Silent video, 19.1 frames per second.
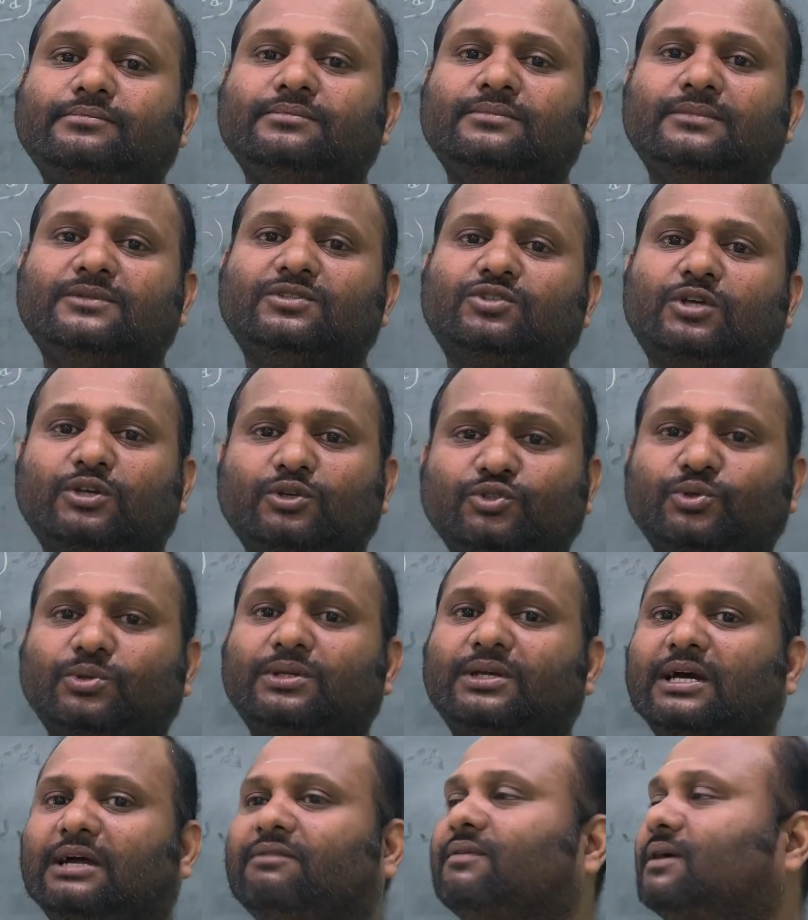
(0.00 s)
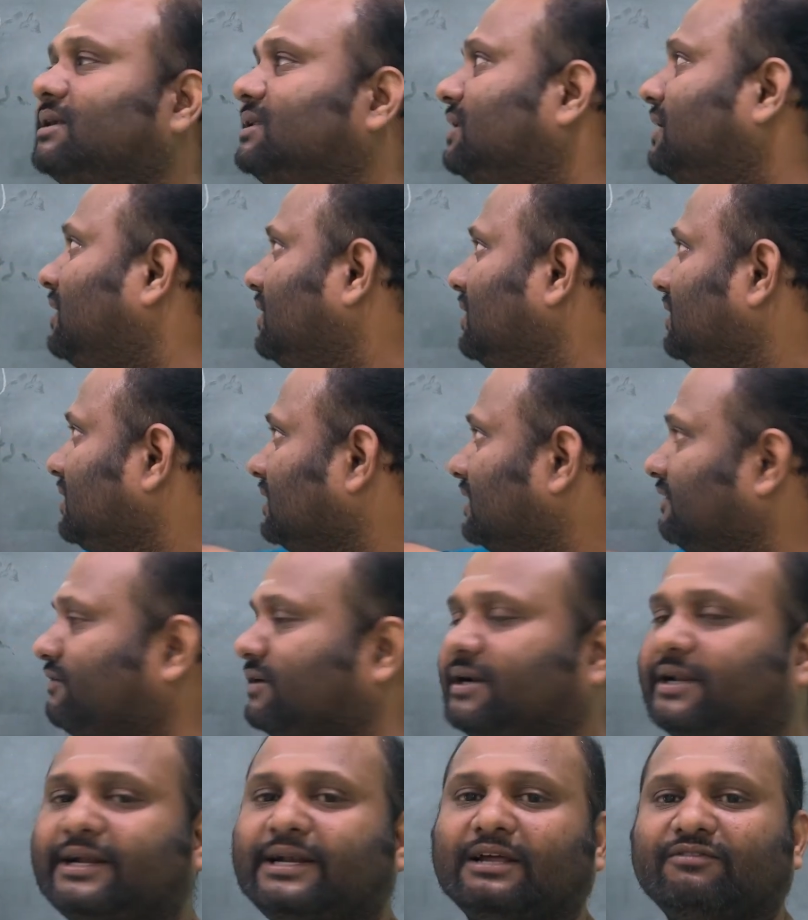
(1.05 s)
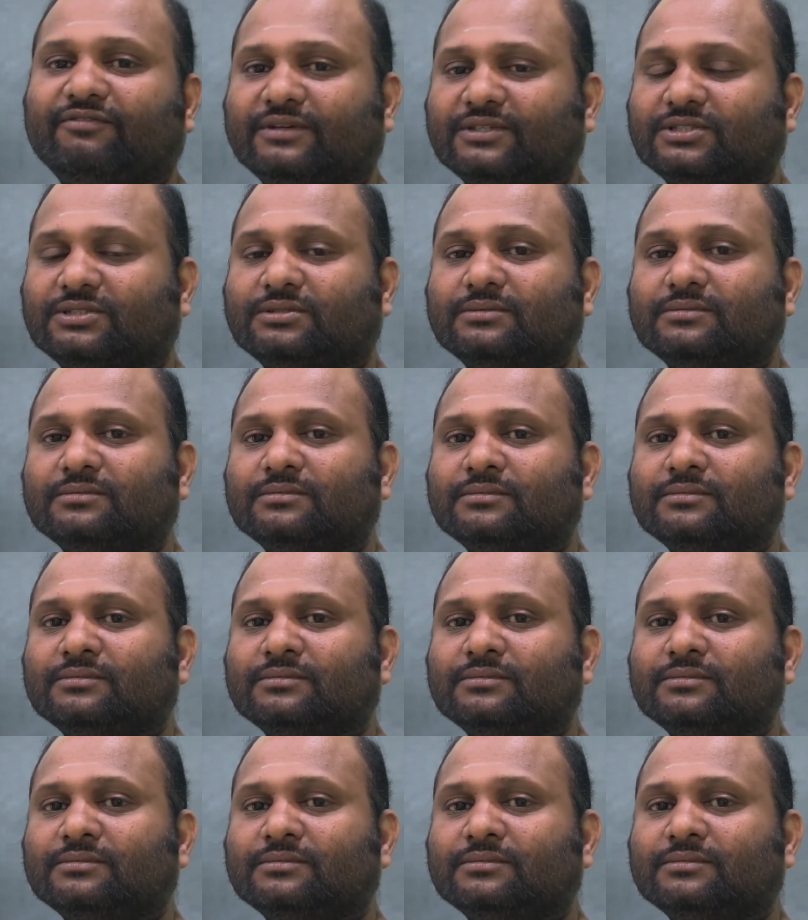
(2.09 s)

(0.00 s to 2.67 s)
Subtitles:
So you should convert the given data first.